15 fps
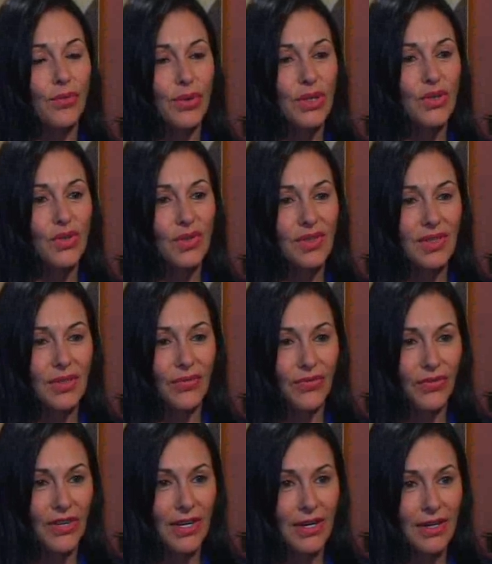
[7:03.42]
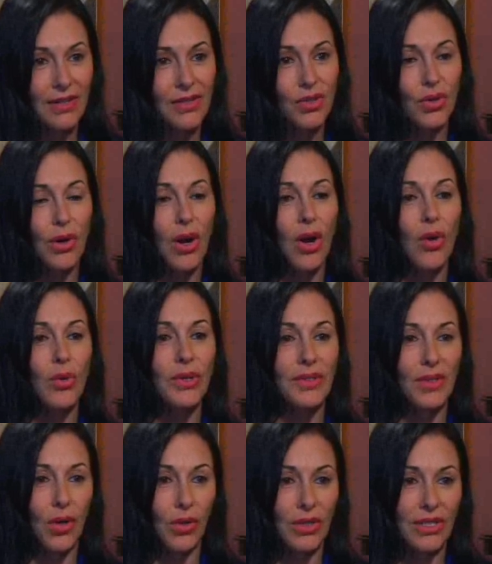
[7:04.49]
reduce the fees, you're always
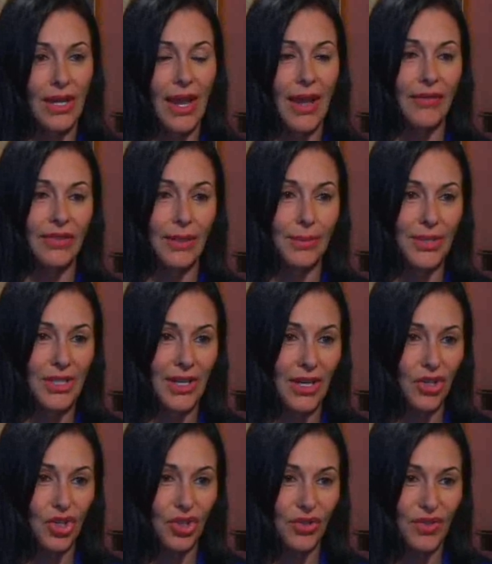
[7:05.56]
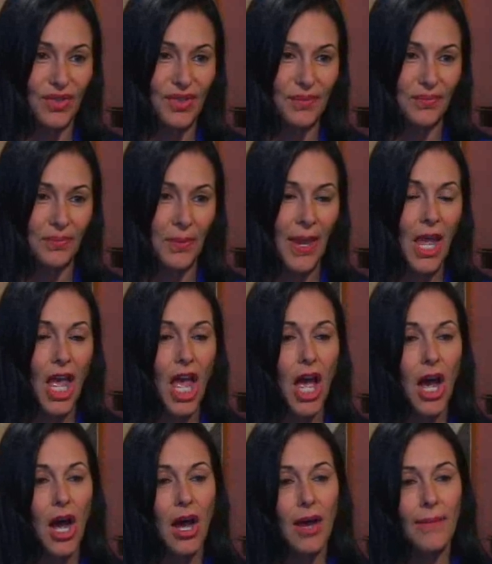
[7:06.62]
going to have limitations.
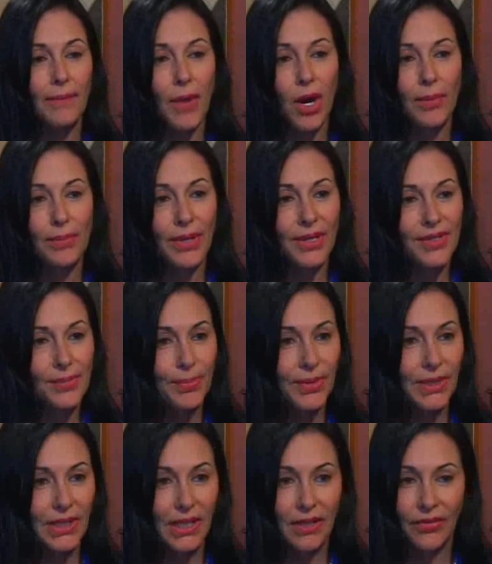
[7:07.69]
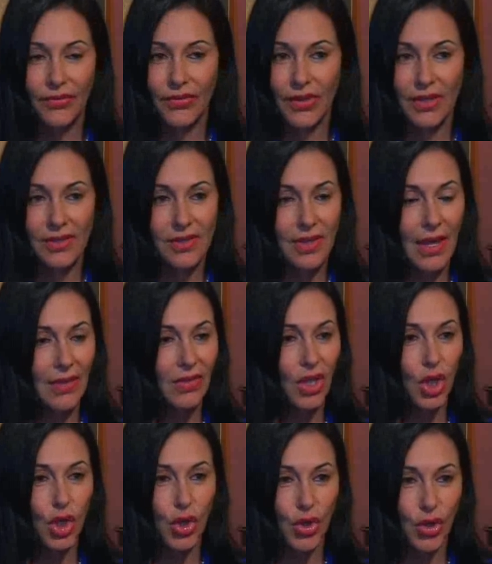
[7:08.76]
Our biggest belief is that the
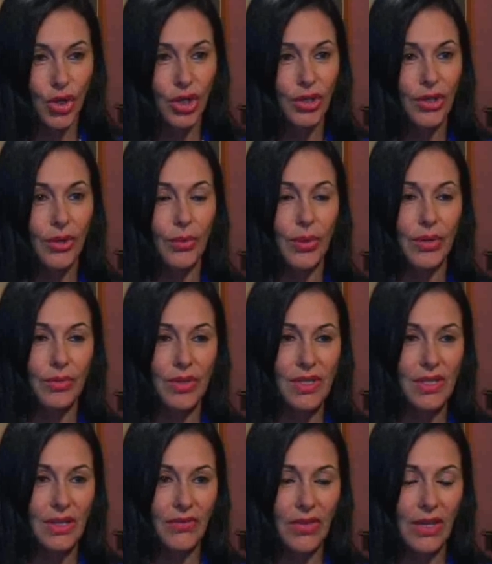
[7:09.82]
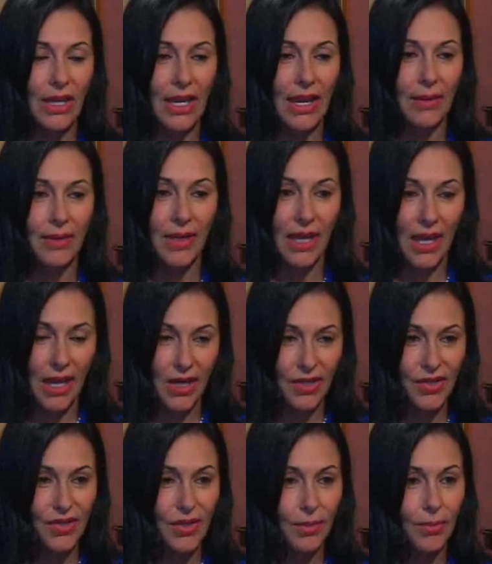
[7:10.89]
earlier we receive the
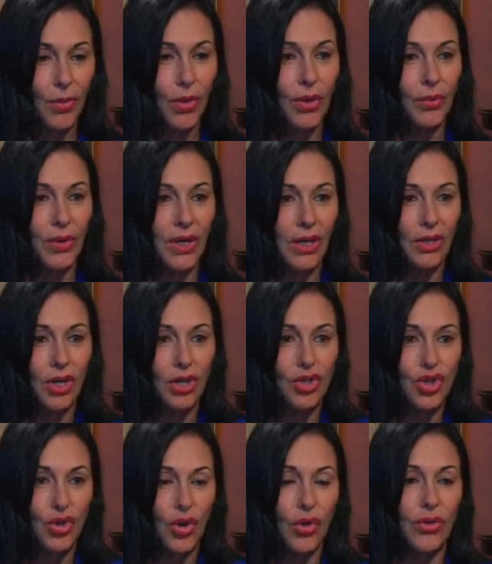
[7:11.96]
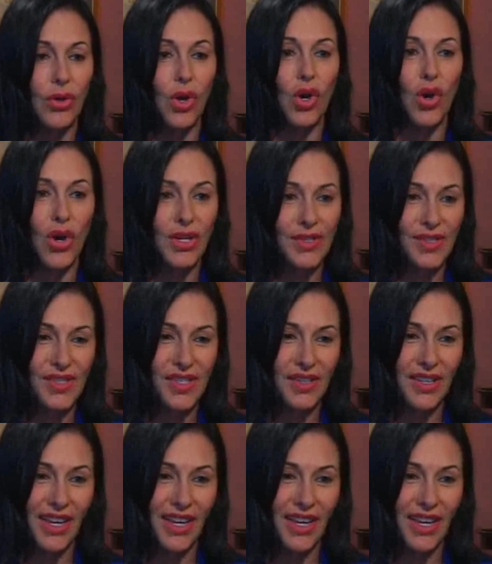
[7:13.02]
case, the more we can control the costs and the